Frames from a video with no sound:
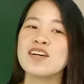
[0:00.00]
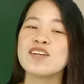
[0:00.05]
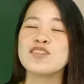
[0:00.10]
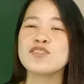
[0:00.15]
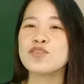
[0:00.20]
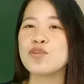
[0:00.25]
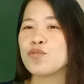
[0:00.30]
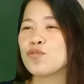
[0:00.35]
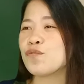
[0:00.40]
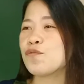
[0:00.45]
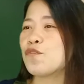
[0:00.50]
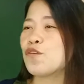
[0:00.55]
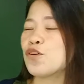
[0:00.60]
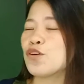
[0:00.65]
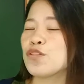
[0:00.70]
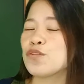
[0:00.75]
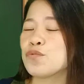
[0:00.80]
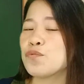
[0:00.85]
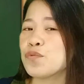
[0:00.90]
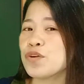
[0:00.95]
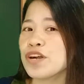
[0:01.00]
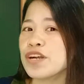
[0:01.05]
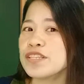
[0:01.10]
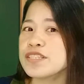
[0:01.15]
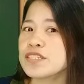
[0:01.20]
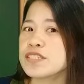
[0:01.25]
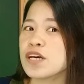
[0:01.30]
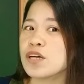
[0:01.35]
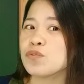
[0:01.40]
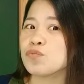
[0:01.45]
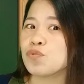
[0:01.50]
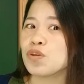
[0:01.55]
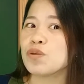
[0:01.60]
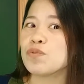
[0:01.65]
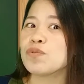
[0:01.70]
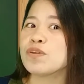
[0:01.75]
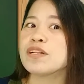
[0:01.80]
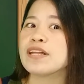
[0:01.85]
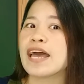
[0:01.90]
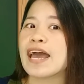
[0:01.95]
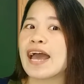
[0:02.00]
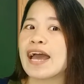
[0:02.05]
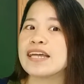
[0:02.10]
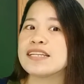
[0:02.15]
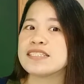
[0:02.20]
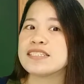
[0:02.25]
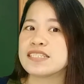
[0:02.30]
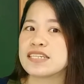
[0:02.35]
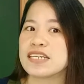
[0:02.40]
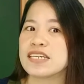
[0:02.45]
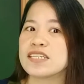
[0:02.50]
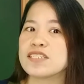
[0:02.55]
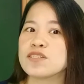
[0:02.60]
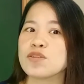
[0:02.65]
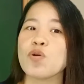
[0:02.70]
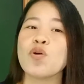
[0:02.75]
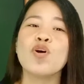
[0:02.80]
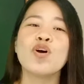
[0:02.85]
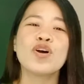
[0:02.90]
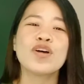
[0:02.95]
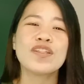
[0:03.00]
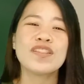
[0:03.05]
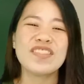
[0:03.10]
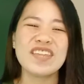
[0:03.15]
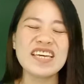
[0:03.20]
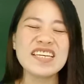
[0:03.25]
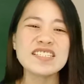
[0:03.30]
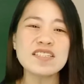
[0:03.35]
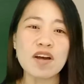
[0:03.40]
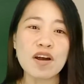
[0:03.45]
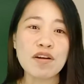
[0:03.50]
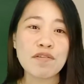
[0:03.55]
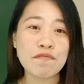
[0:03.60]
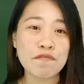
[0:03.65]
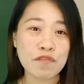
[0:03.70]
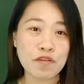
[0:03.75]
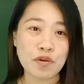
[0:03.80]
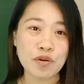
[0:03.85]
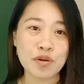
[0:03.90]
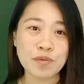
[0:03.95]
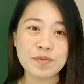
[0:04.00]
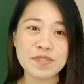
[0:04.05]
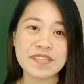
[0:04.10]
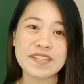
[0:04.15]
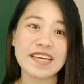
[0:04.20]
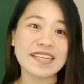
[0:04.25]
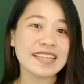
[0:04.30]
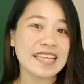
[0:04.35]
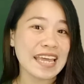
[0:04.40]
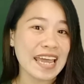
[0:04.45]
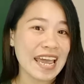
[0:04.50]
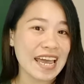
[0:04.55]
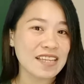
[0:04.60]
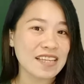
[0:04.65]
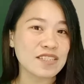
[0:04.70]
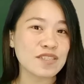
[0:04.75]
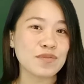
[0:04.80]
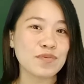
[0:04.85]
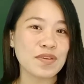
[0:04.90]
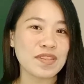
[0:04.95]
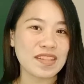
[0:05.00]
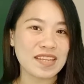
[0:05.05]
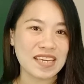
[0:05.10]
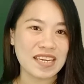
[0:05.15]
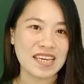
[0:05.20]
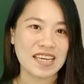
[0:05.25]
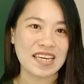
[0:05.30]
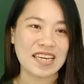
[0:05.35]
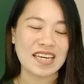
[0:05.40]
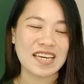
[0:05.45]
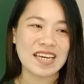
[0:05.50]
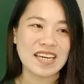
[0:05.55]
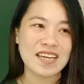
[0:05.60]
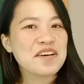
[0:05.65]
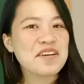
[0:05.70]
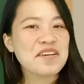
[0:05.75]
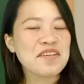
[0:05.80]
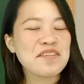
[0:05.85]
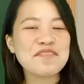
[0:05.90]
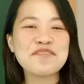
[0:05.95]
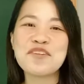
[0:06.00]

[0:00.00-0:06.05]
So for the words that we will add D, so these are verbs that ends with D.